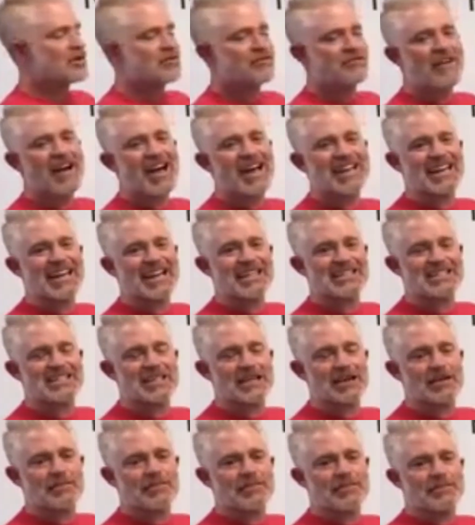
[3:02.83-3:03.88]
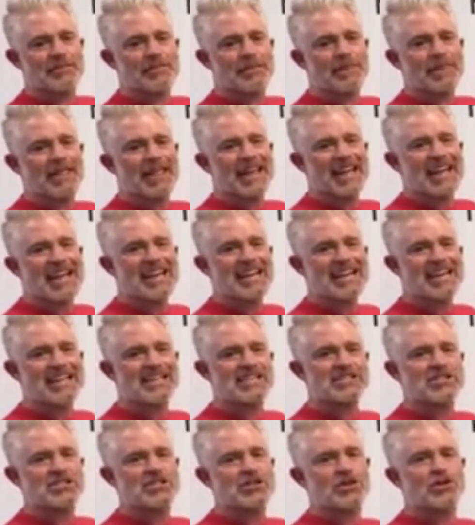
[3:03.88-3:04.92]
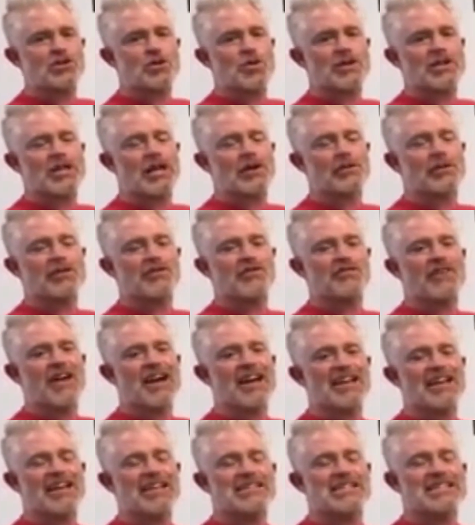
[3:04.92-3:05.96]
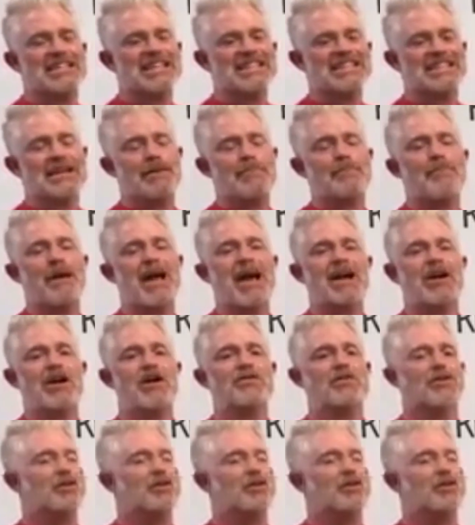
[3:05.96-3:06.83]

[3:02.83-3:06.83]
to refinance them, and in so doing that refinance, get them back